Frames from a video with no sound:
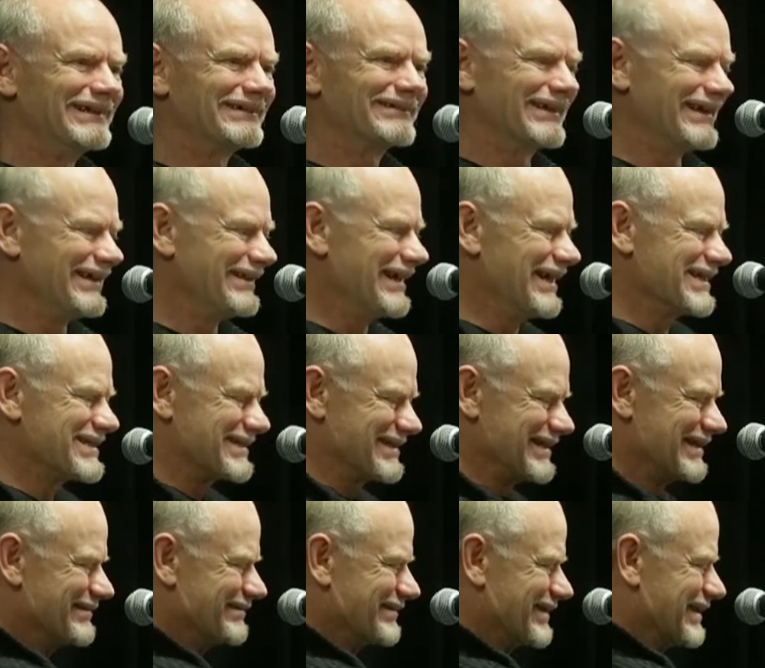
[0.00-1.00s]
Right, and that's
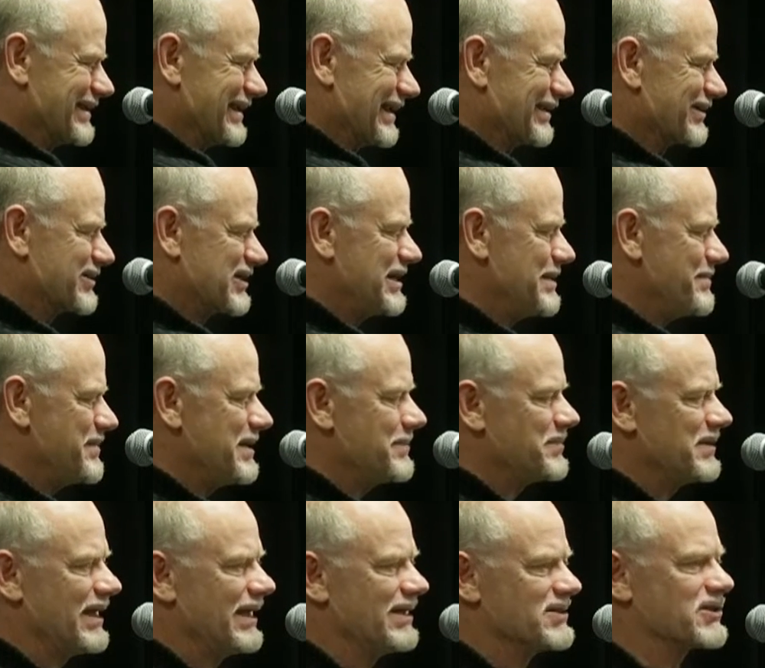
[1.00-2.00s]
the thing here.
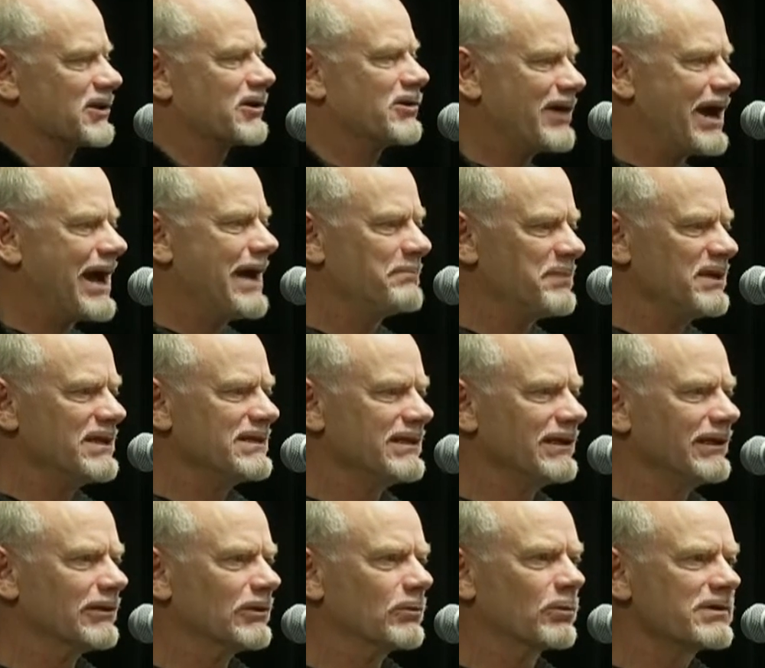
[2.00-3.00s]
TPPA is a crappy
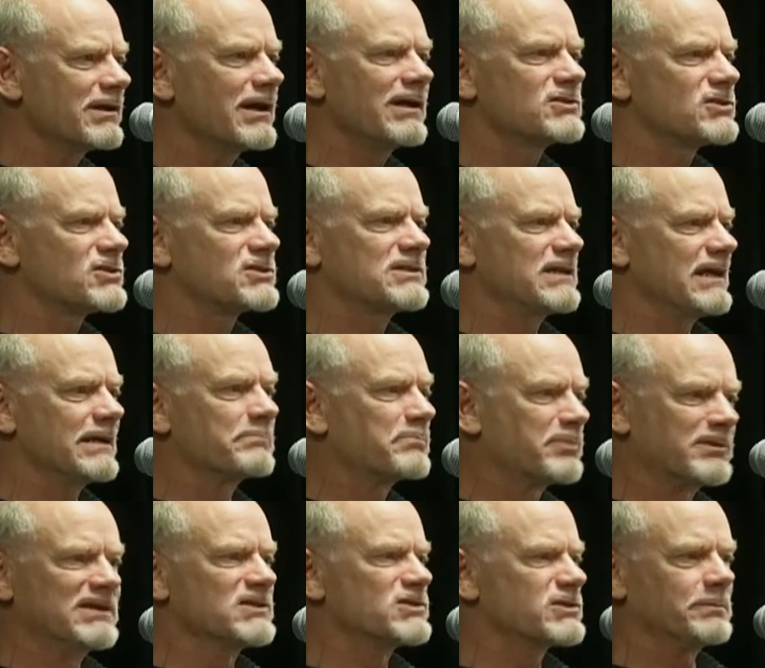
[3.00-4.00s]
deal. We're not just in
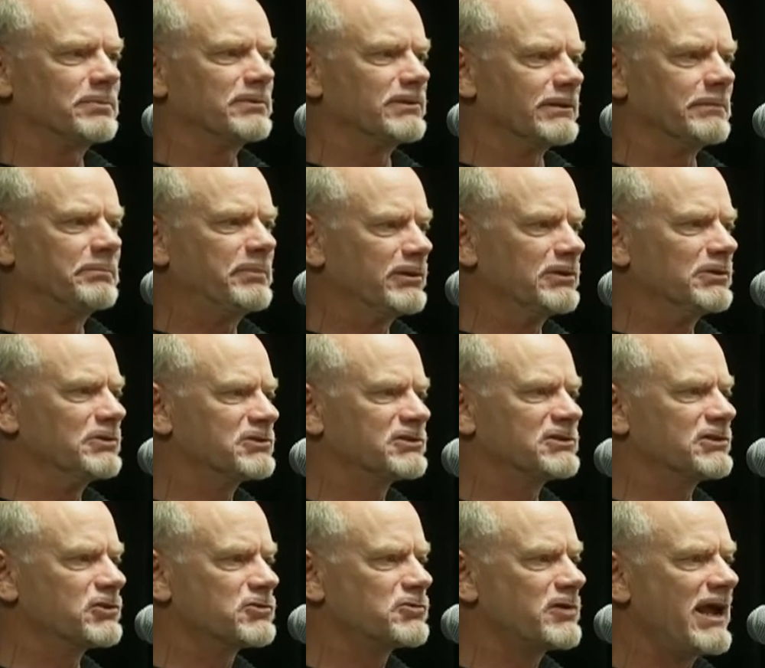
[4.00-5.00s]
principle opposed
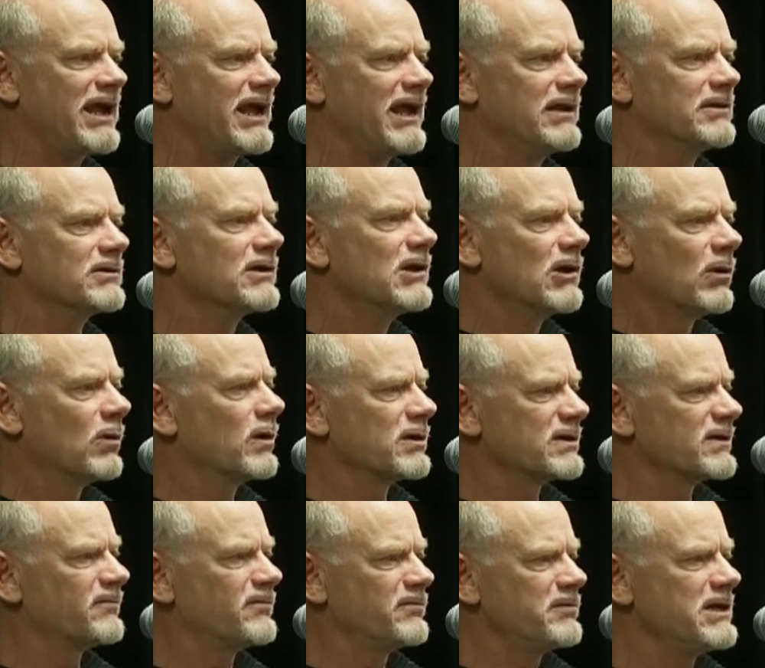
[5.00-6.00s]
to trade or
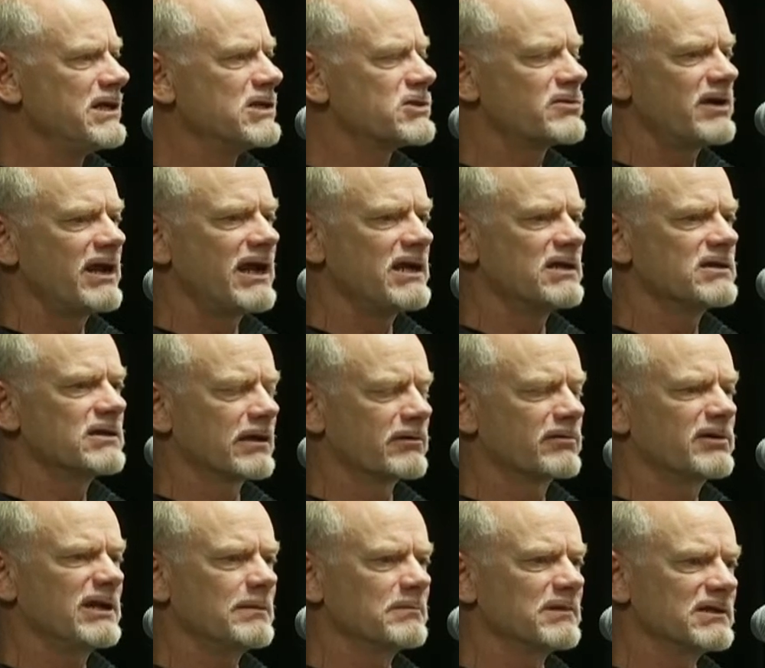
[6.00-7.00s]
to free trade
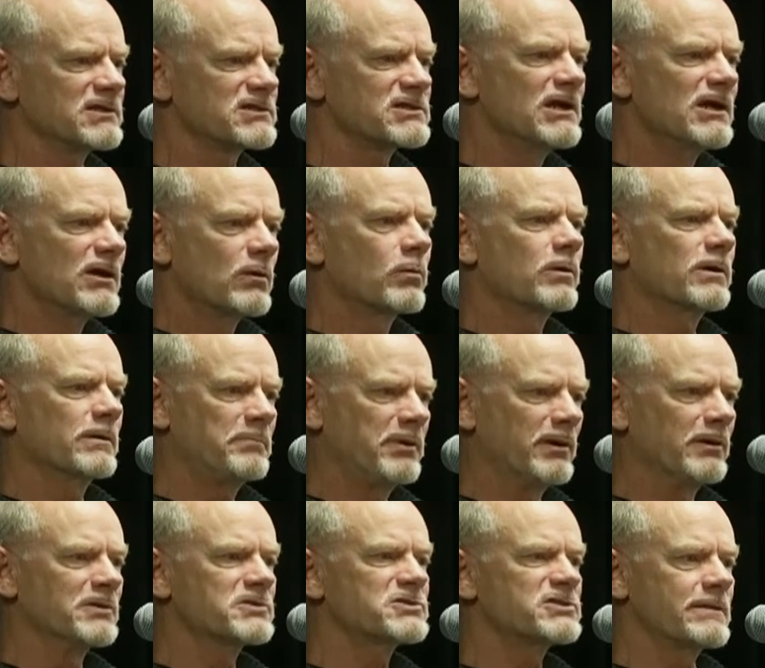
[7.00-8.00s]
agreements. We're
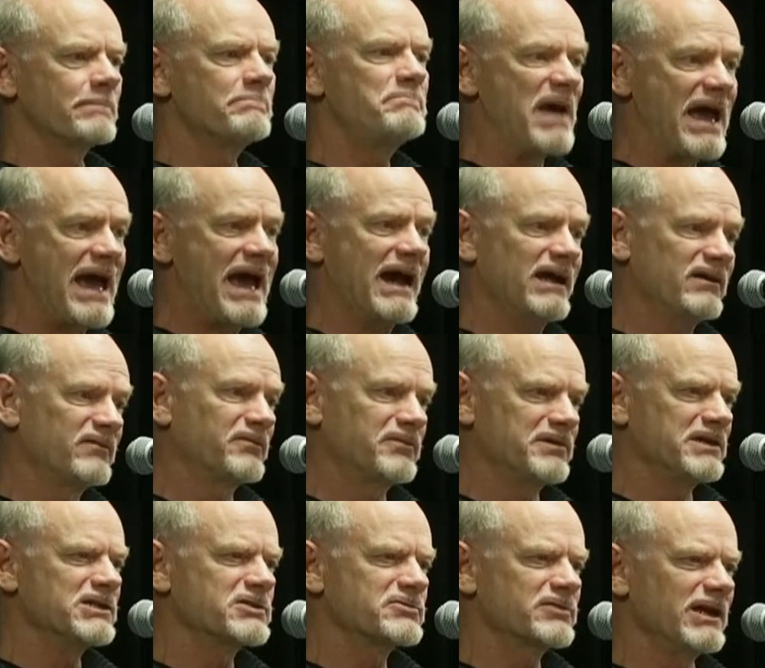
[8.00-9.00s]
opposed to bad
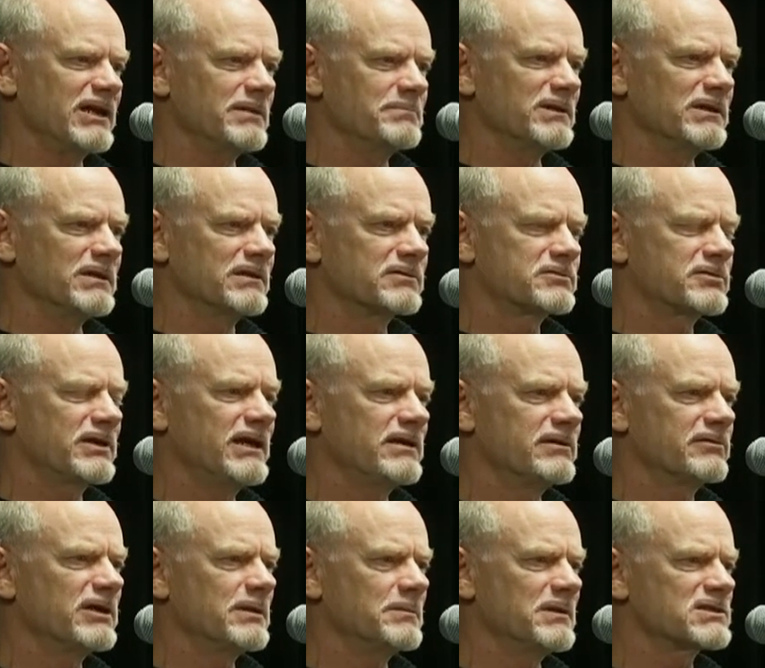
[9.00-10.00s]
free trade
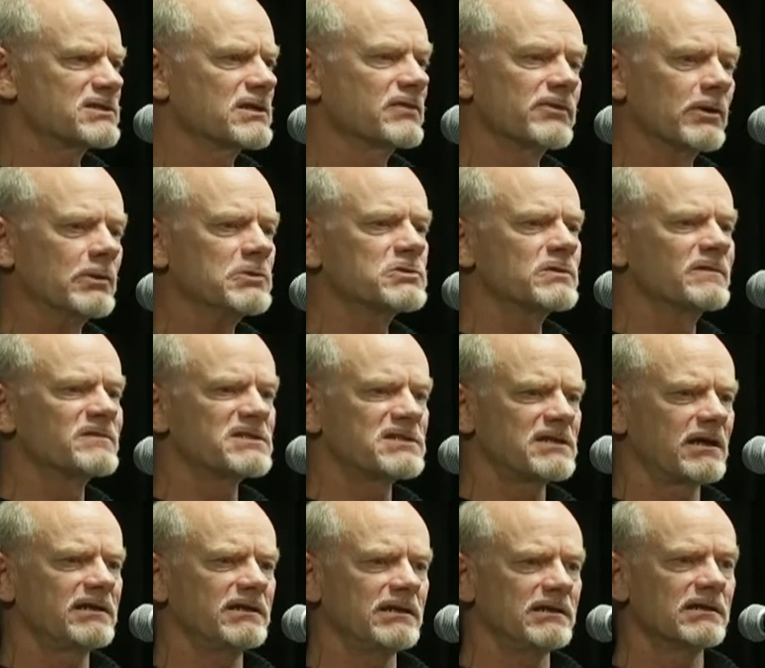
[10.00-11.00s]
agreements. And those who've
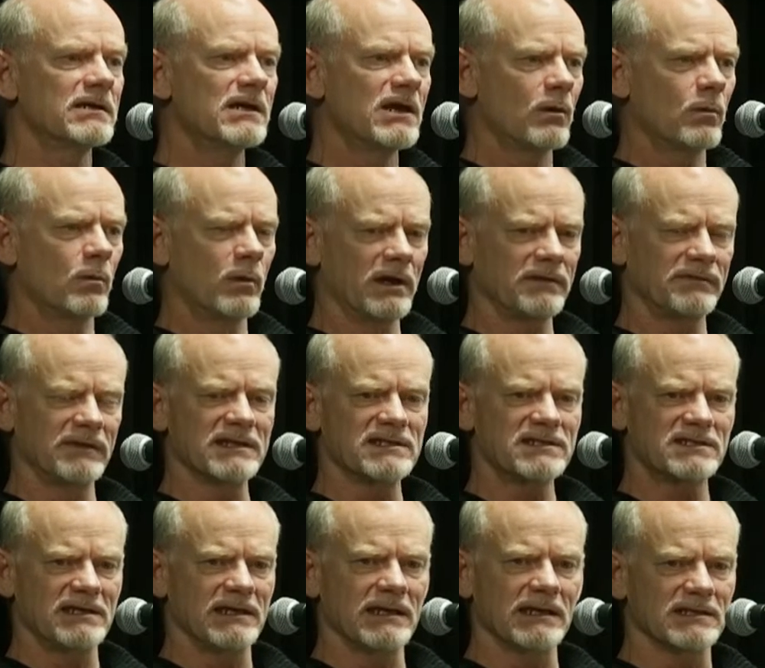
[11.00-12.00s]
studied what this
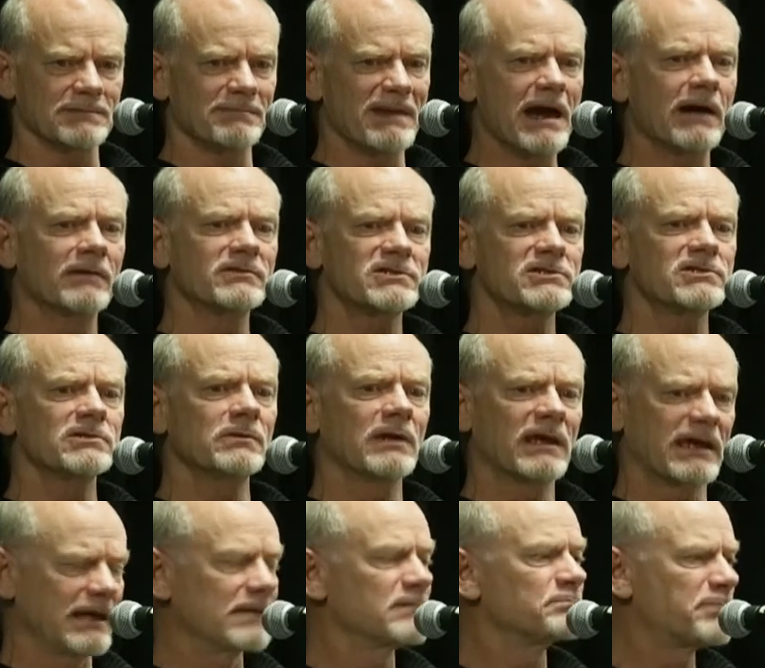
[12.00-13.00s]
thing amounts to
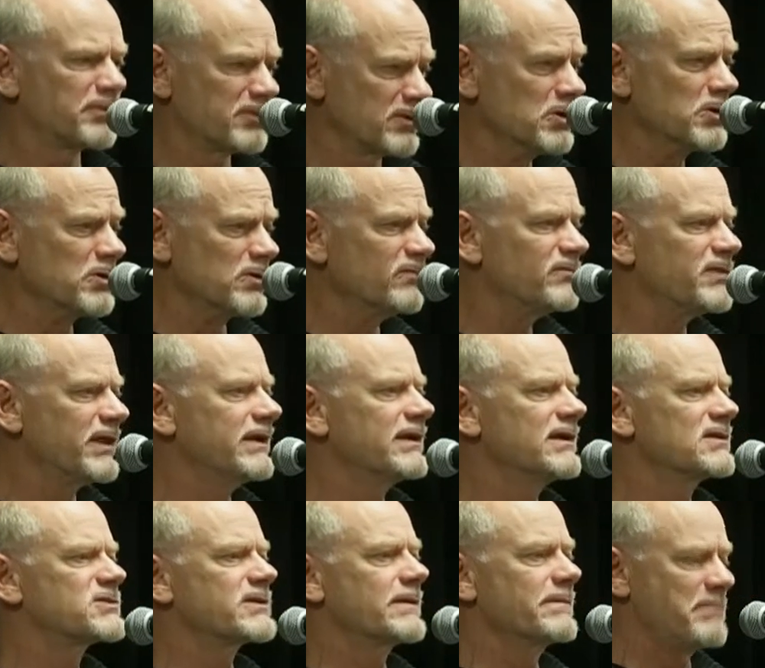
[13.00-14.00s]
can prove that
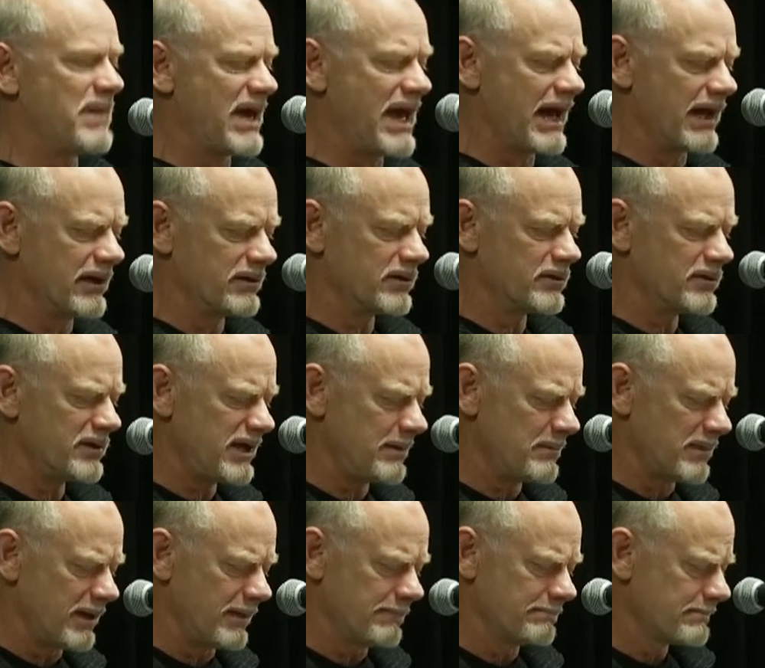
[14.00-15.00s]
it's a bad
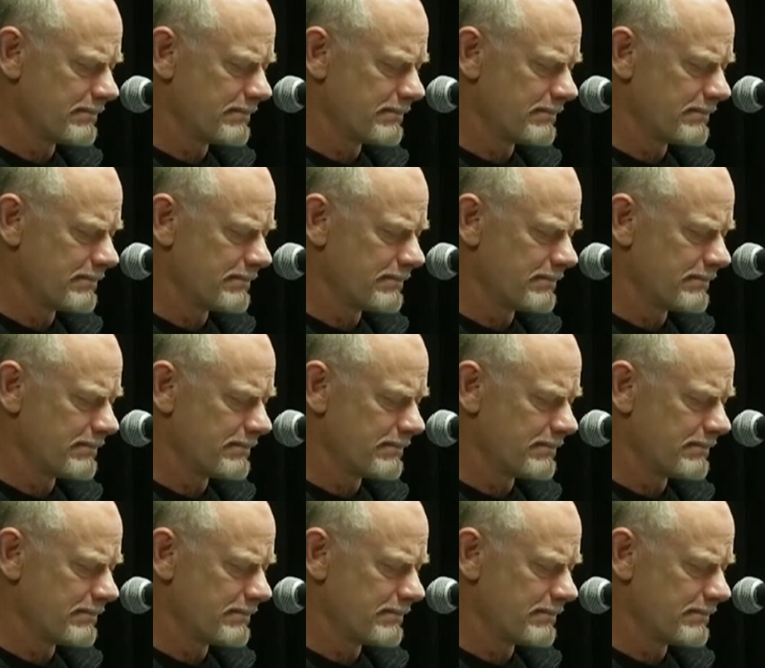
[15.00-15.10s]
agreement.